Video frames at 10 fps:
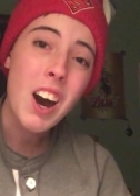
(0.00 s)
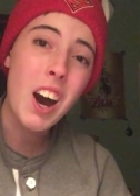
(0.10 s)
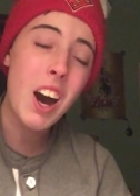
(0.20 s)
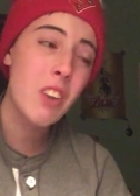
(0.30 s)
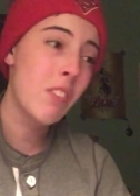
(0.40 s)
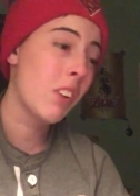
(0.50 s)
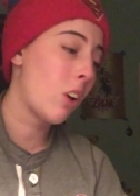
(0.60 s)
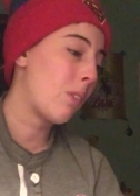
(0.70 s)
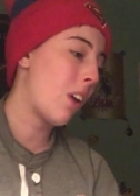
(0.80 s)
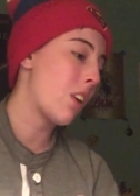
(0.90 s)
Uh, I still have a
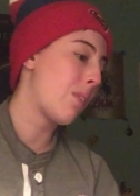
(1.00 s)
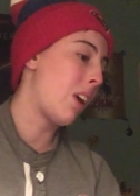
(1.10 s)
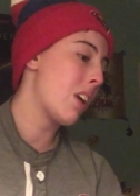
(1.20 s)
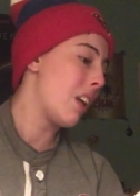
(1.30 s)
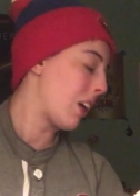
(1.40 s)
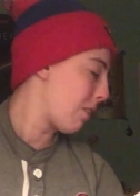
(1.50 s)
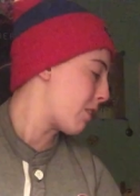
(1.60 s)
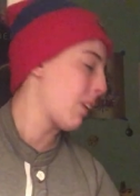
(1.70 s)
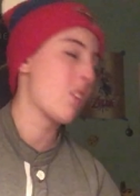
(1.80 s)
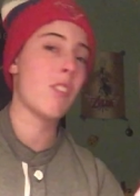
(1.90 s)
little brother, but he didn't come
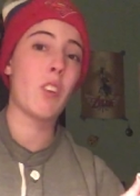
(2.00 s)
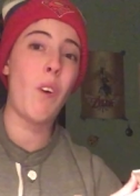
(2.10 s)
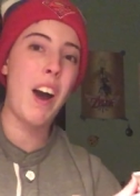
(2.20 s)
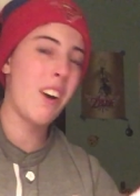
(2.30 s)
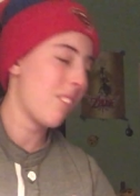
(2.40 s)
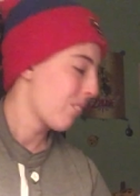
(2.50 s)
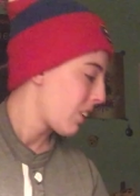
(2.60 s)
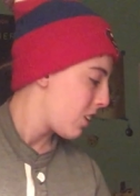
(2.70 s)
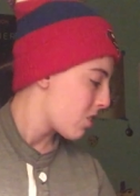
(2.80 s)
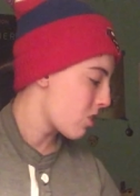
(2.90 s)
in the picture for a while.
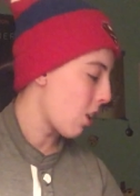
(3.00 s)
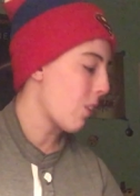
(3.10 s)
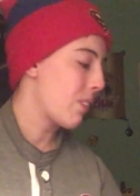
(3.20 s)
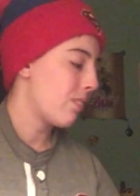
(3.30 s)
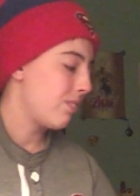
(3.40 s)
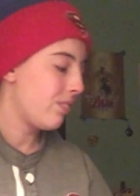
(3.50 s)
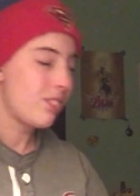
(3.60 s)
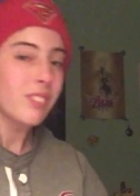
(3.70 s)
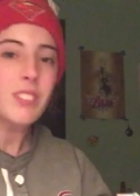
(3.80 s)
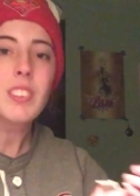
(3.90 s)
So
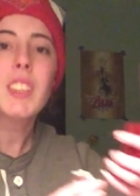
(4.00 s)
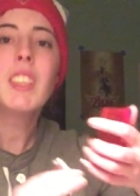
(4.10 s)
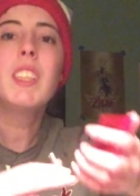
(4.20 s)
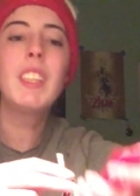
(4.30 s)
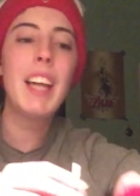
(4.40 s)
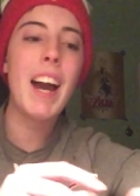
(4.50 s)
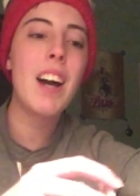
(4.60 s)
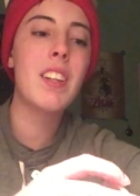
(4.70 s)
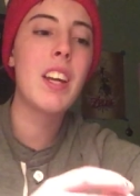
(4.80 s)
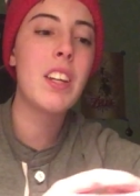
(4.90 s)

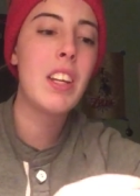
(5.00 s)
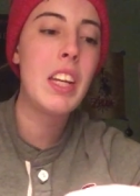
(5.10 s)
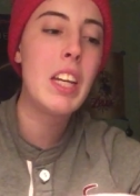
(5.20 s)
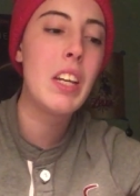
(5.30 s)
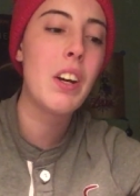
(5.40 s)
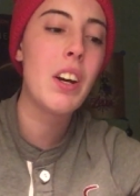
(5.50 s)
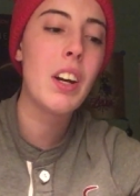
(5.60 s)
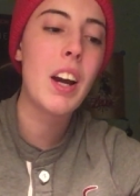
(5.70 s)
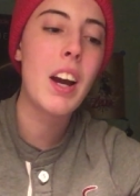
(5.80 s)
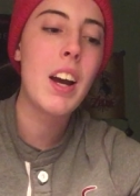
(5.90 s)
yeah, and then he
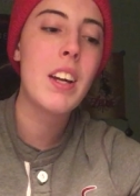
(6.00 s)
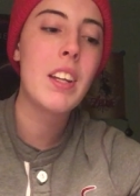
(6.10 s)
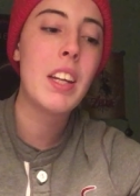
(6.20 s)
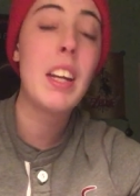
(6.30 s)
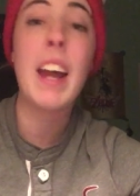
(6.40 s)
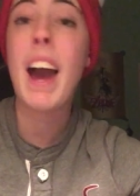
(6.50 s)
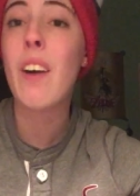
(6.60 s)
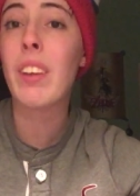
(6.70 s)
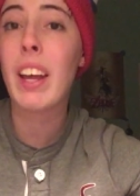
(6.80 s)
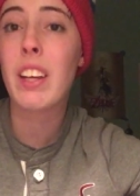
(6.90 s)
he
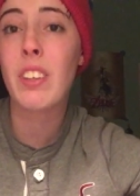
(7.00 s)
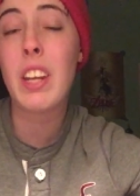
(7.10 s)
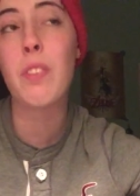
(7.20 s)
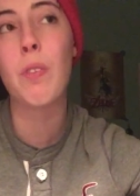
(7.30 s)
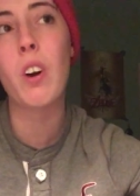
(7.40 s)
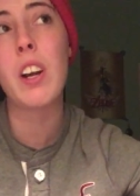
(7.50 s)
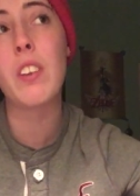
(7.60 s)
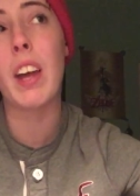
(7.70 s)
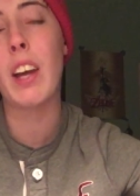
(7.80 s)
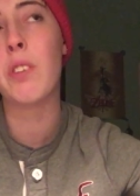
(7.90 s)
now likes he's more
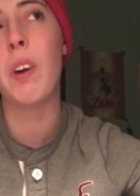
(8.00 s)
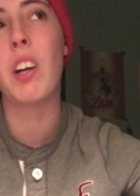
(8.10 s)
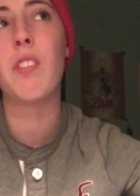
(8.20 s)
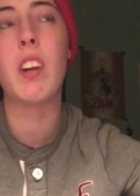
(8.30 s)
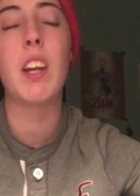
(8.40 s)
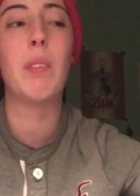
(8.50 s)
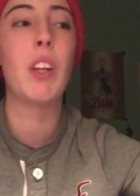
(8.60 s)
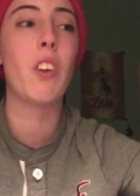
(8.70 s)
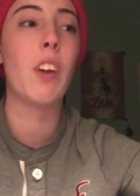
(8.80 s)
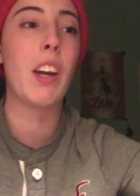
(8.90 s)
he's an Xbox fan. He
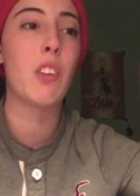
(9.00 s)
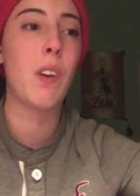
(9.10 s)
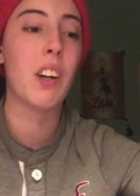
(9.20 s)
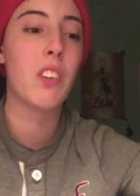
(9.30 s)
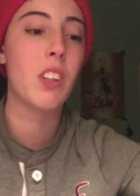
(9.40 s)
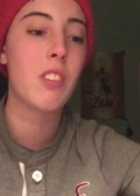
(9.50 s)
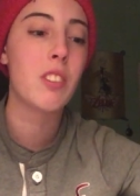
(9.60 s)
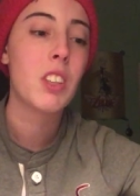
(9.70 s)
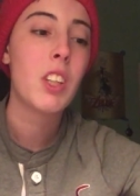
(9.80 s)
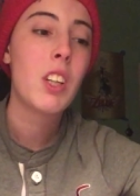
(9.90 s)
plays all Xbox stuff.
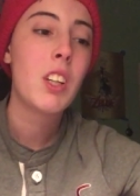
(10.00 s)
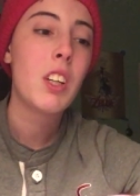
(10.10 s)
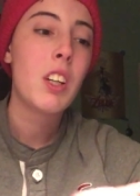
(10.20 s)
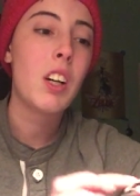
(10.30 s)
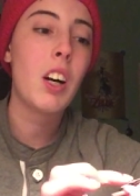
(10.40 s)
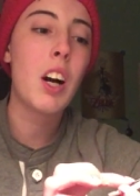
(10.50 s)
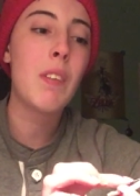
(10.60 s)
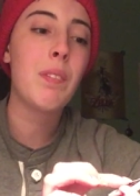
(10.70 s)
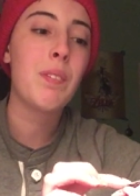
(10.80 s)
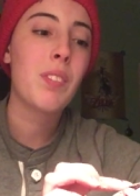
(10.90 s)

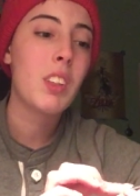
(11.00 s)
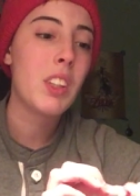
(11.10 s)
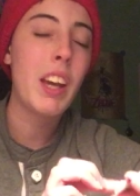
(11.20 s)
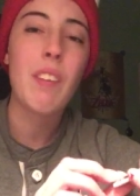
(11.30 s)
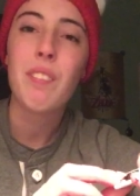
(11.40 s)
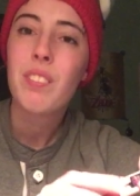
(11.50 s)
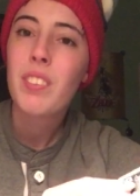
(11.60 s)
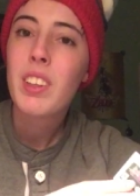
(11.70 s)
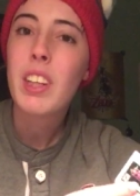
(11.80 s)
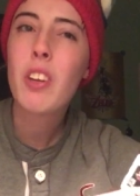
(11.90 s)
Um, yeah,
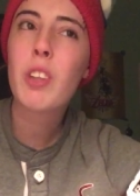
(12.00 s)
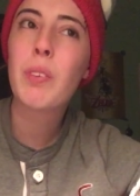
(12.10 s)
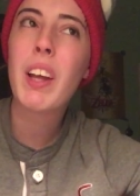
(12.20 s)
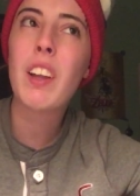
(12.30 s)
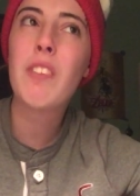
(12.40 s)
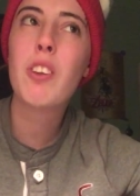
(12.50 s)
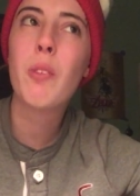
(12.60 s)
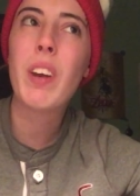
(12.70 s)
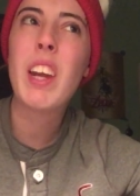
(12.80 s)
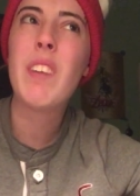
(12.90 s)
used to play love
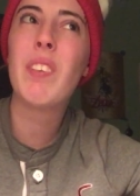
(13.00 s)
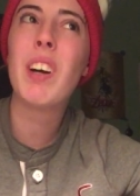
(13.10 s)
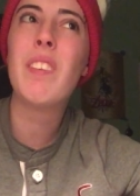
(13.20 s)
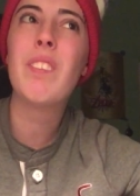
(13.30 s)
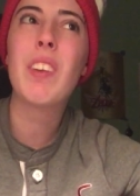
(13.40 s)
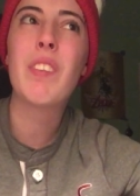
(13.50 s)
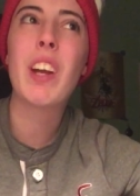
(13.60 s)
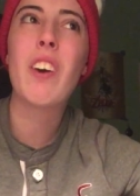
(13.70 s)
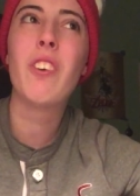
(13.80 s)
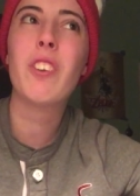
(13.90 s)
the Wii, but then
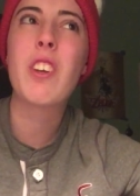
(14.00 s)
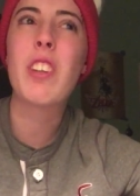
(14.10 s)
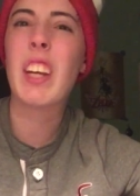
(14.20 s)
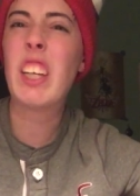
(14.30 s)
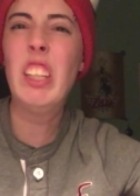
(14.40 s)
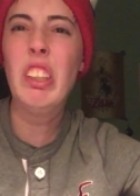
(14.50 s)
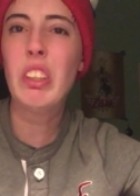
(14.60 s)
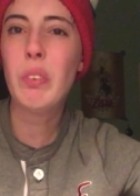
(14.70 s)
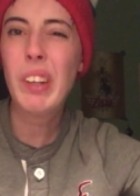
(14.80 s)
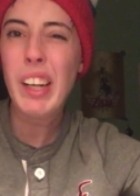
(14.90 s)
when he got older, he's like oh
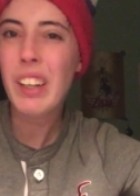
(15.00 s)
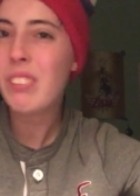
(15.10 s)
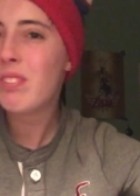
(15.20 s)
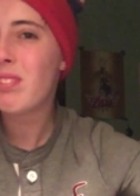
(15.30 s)
the Wii.